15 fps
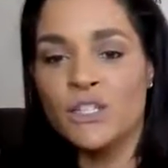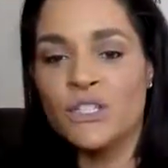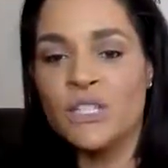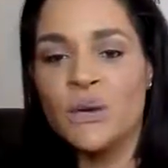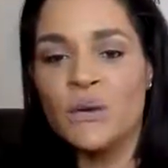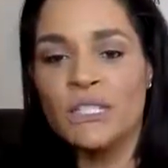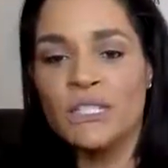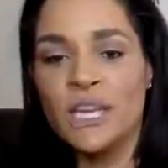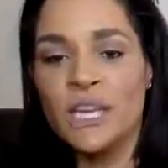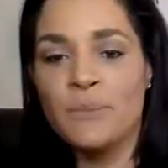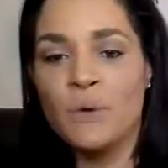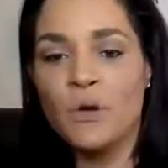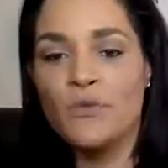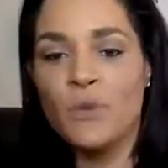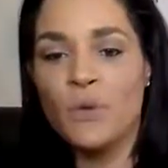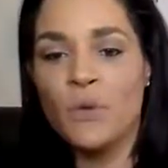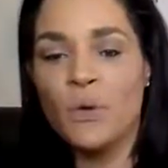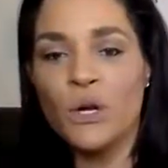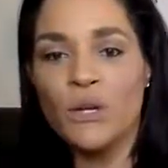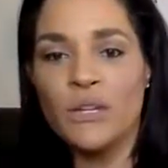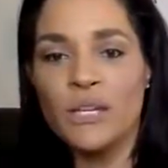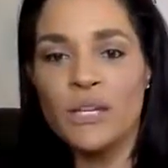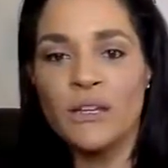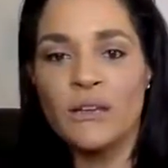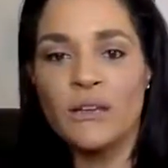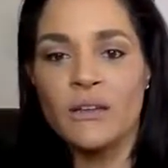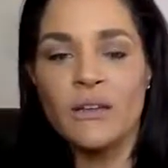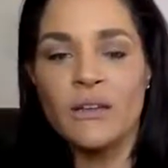just go and type over the wording.